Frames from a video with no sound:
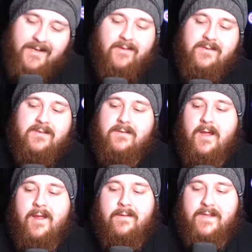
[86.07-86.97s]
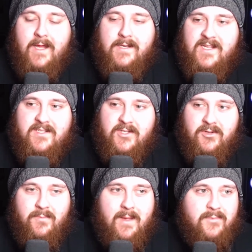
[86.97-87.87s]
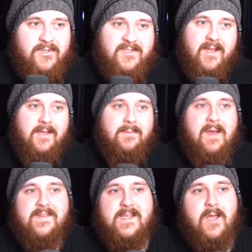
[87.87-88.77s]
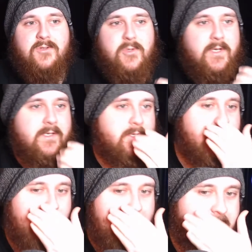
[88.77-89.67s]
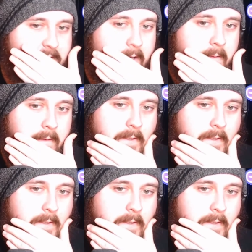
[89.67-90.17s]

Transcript: I don't I don't think I need to do members today. My video's doing good enough, so